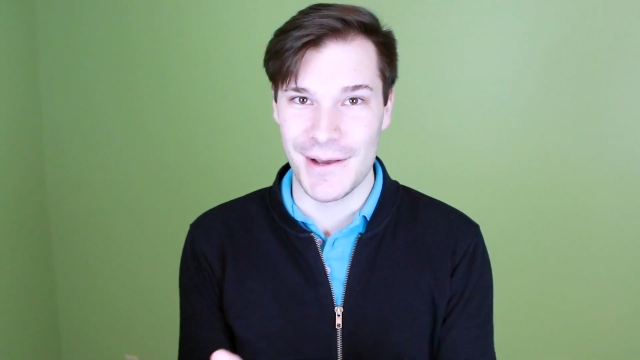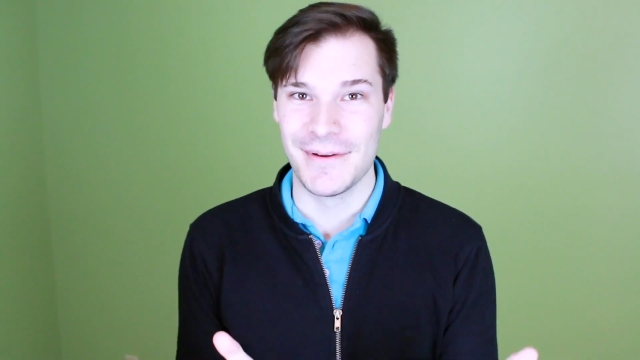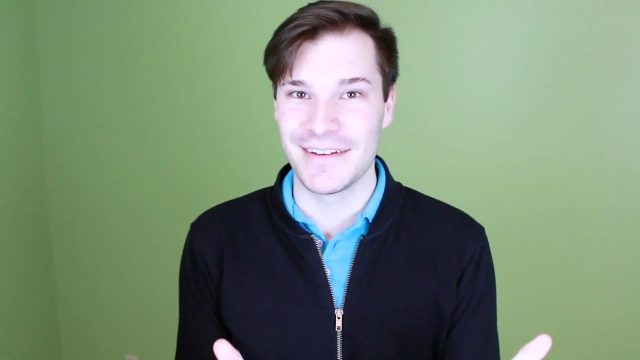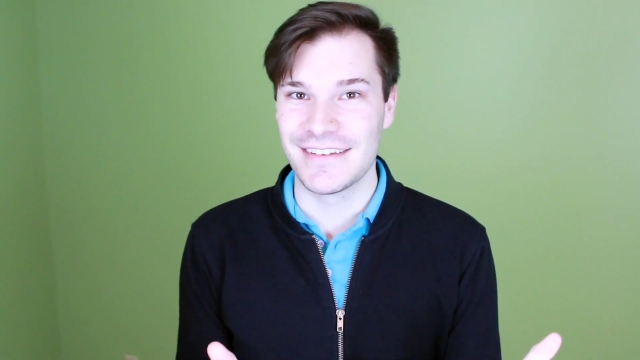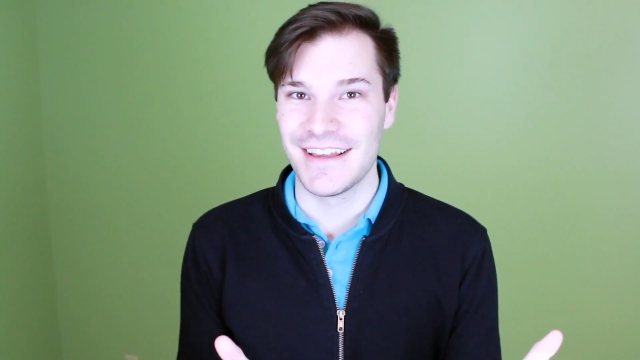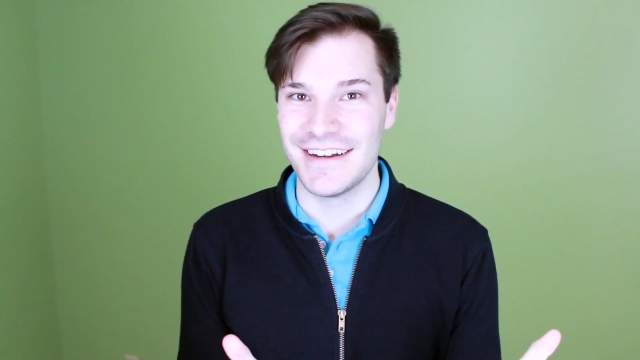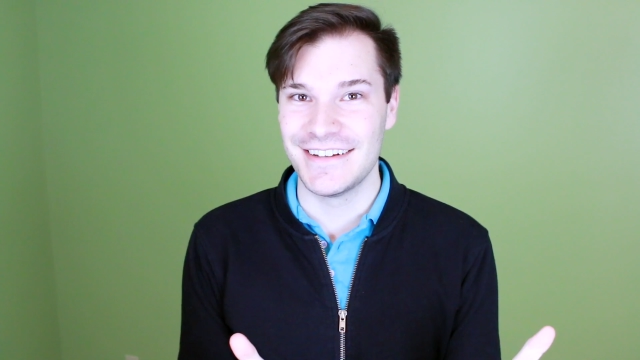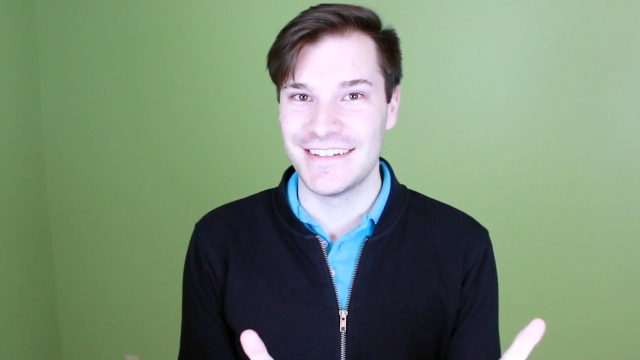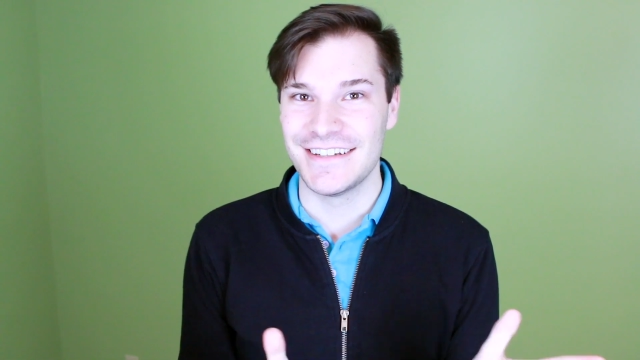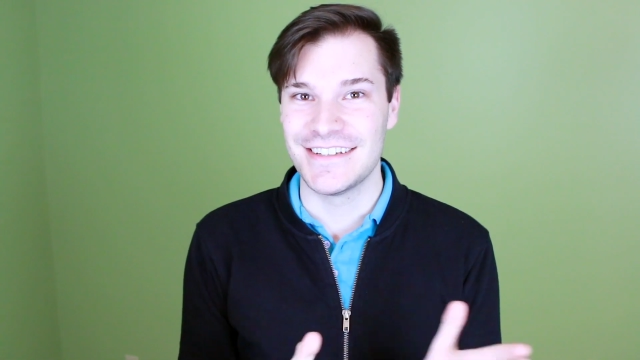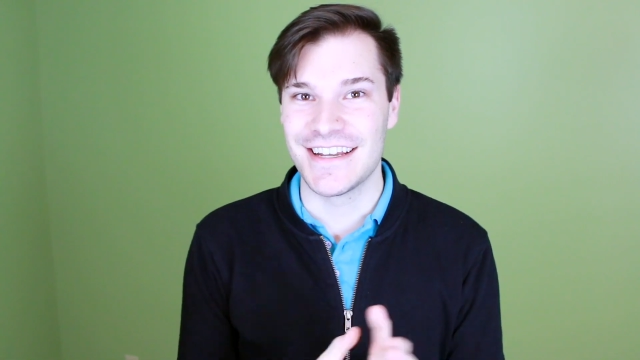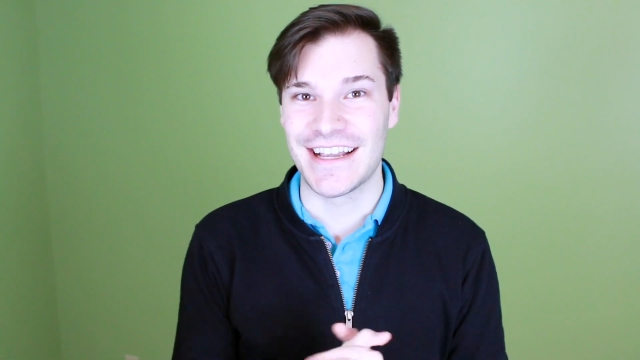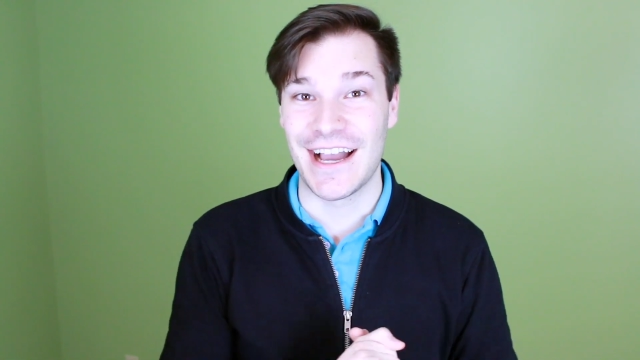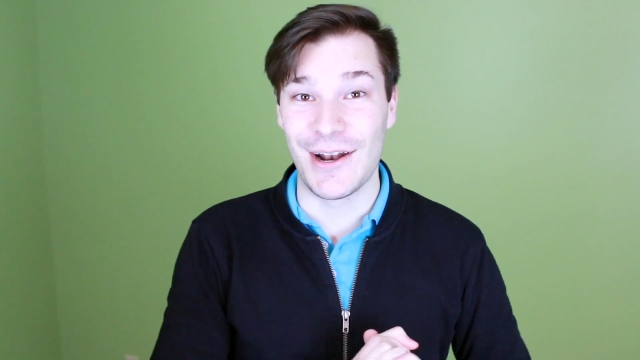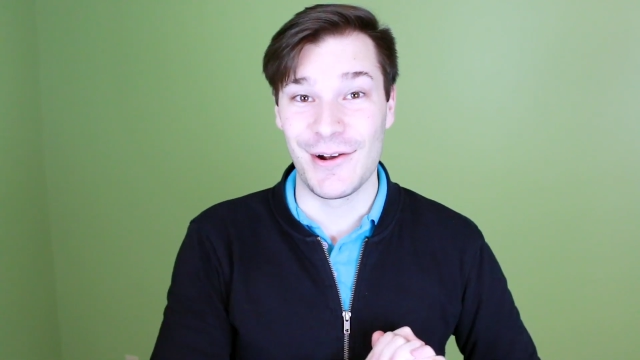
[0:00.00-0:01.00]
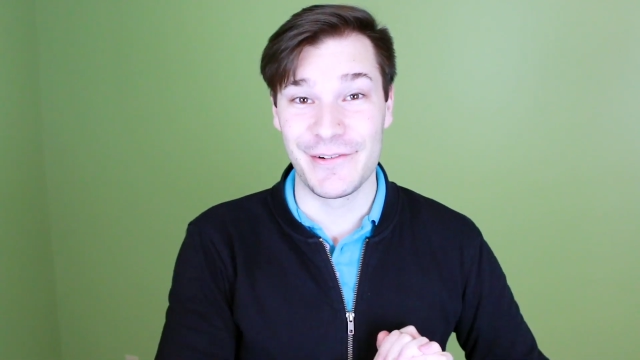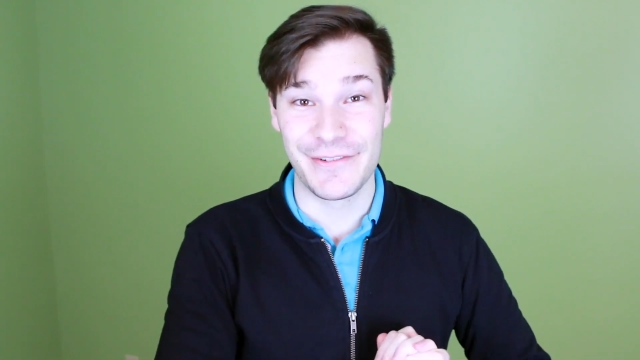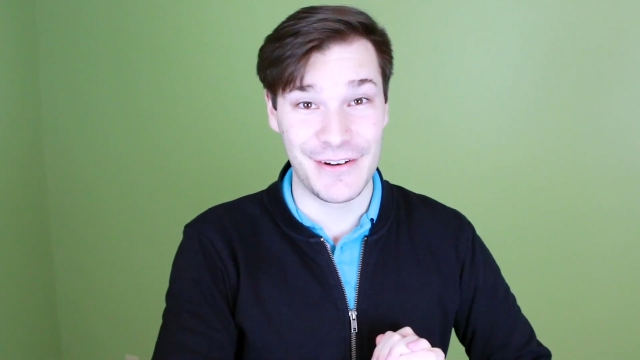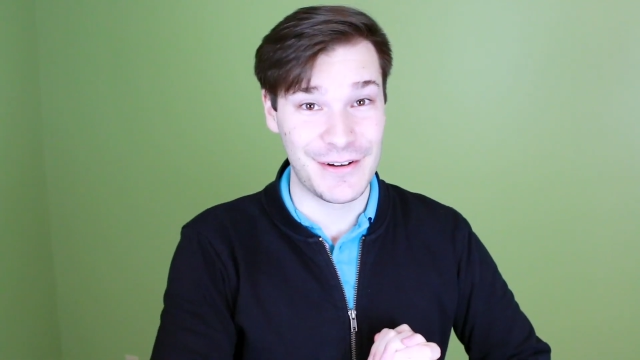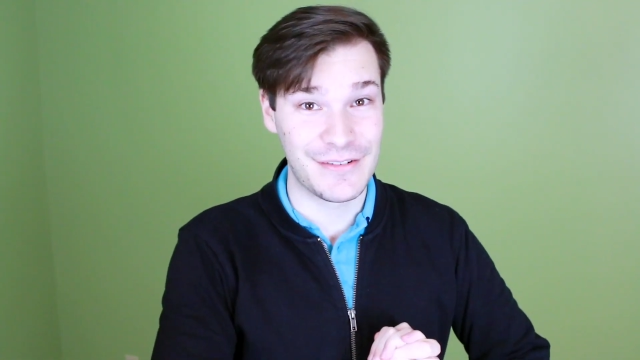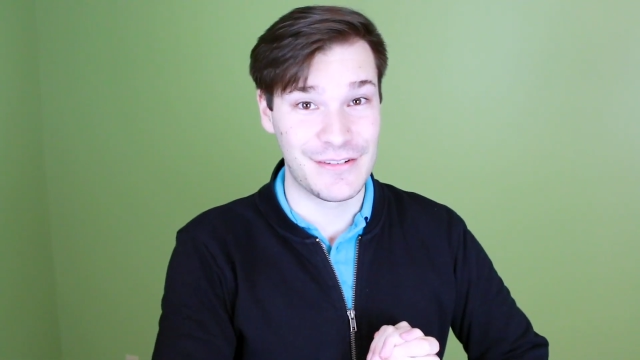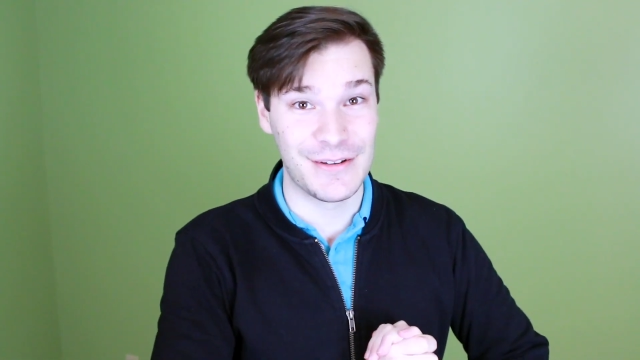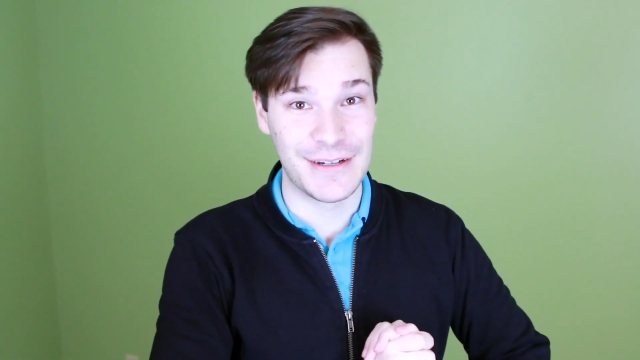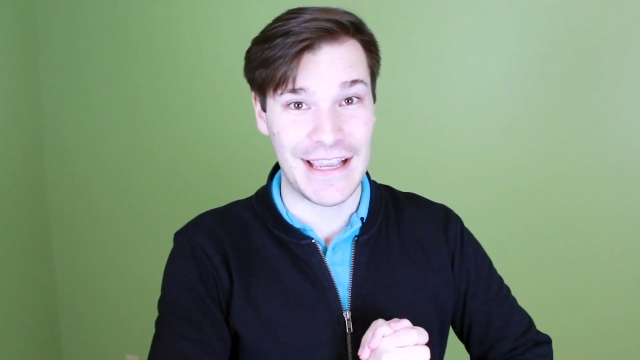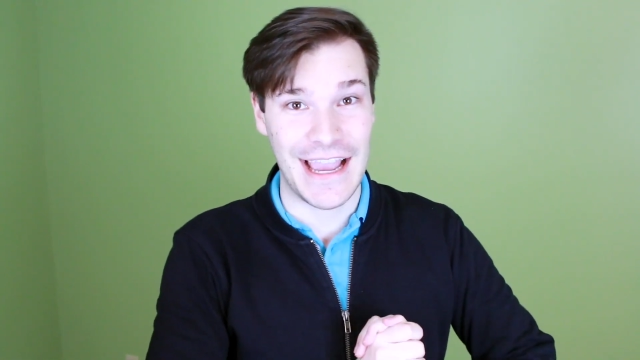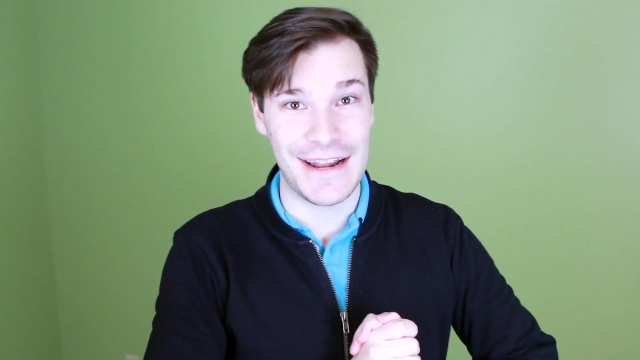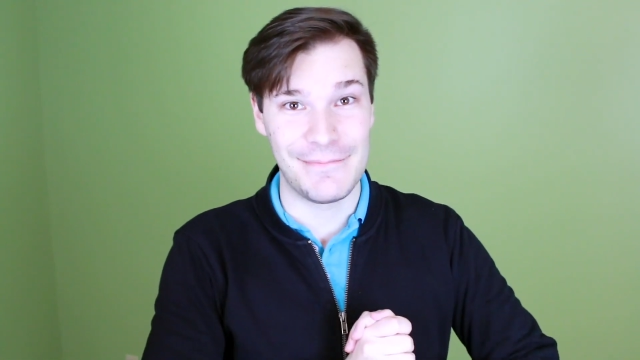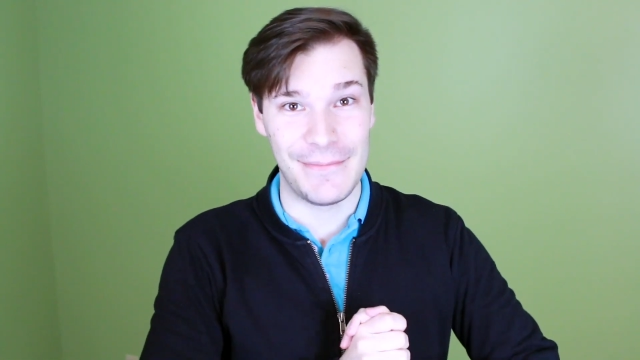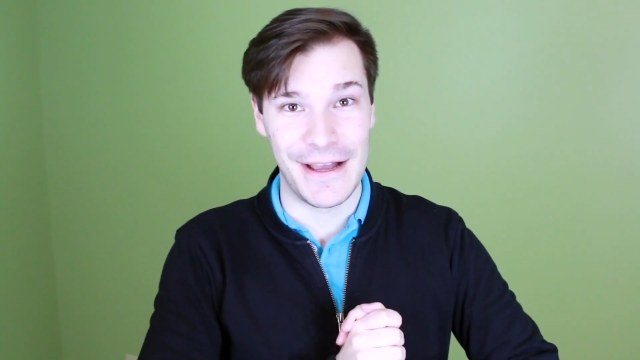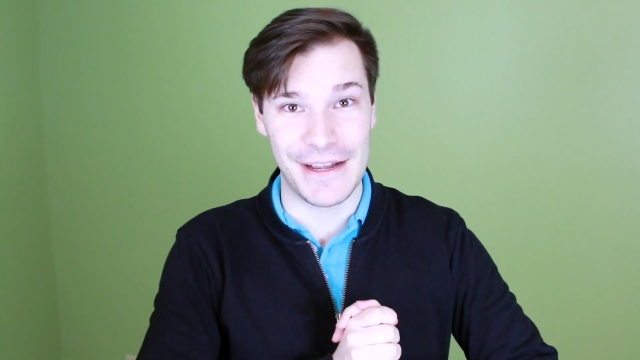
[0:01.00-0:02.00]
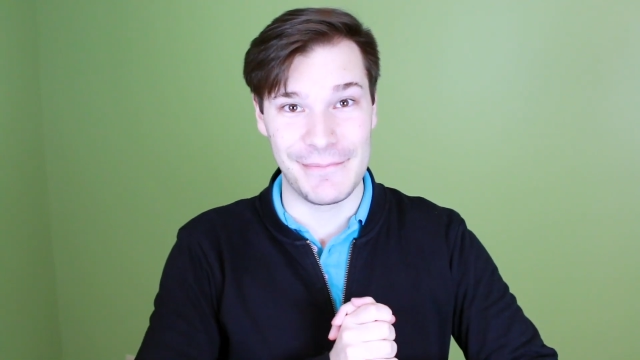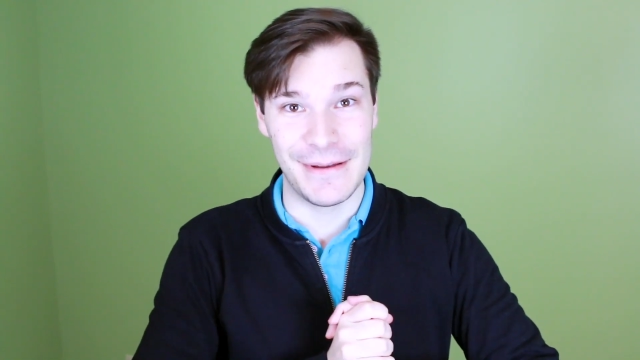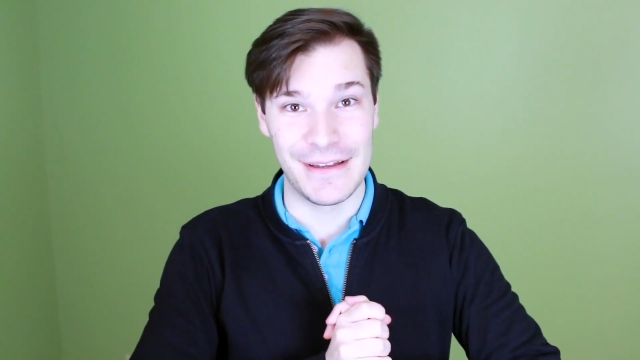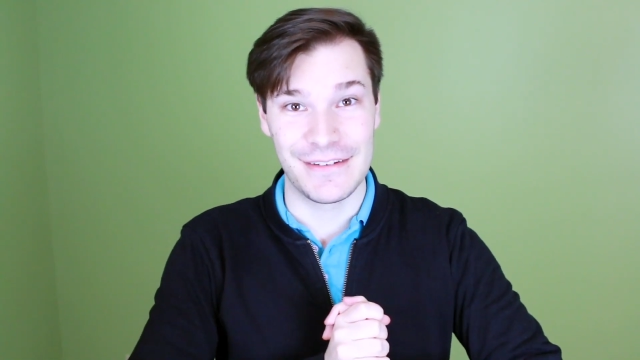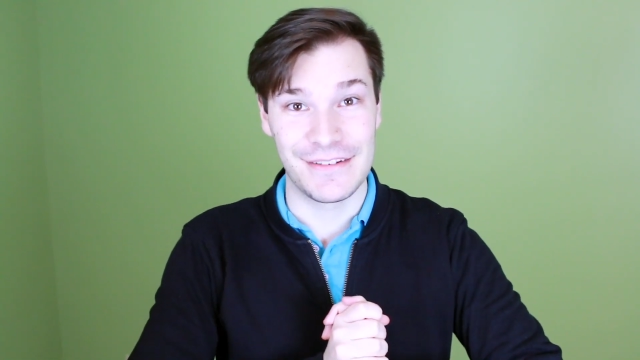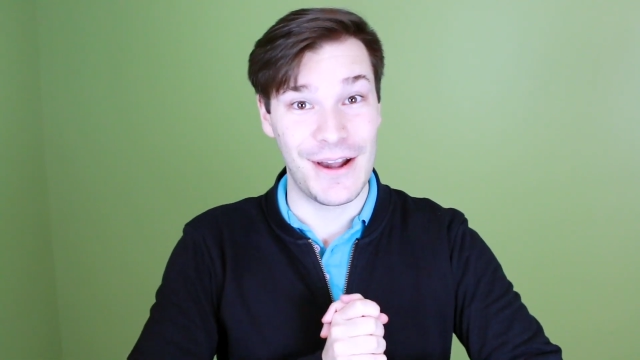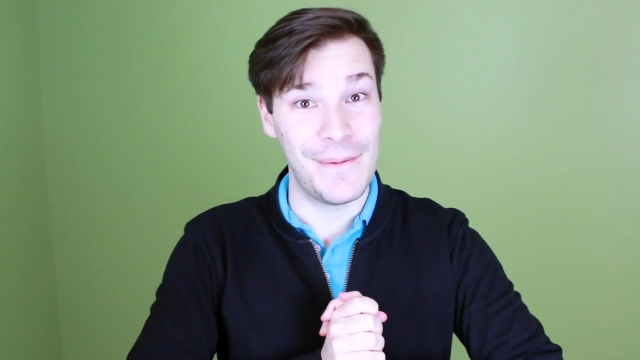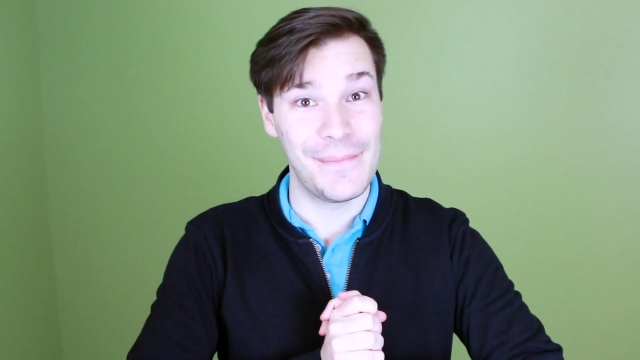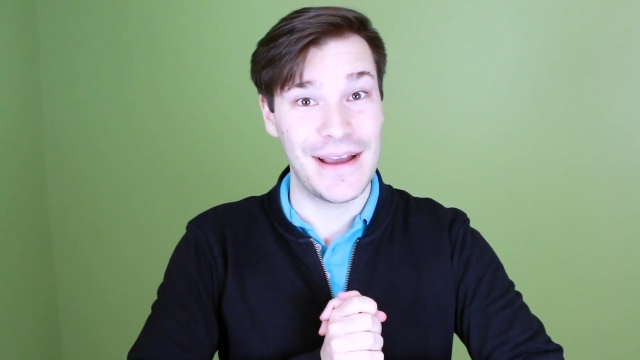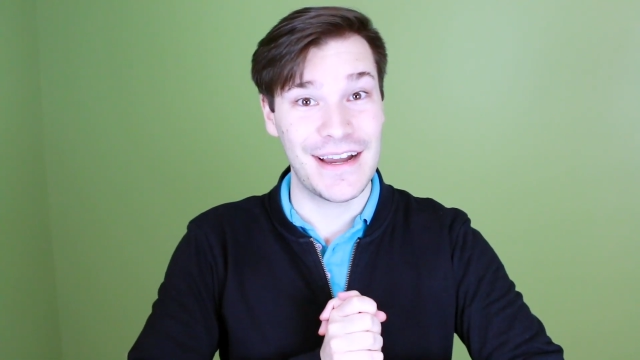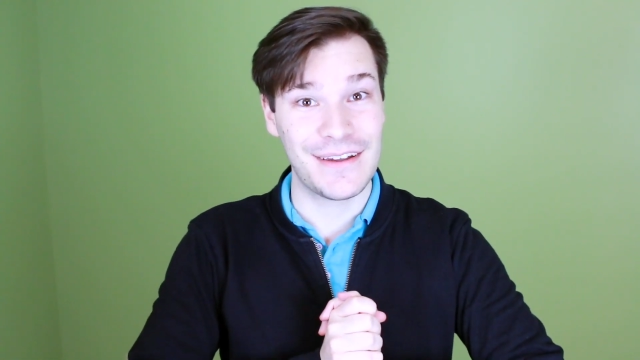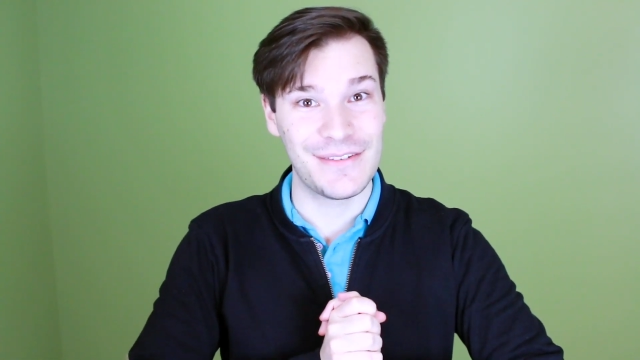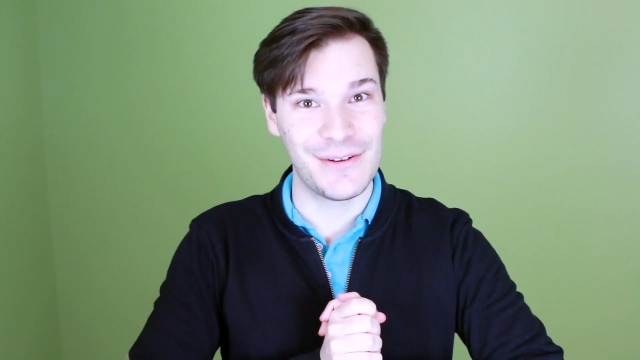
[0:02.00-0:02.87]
I'm excited to check out our first look at Blackpink's comeback.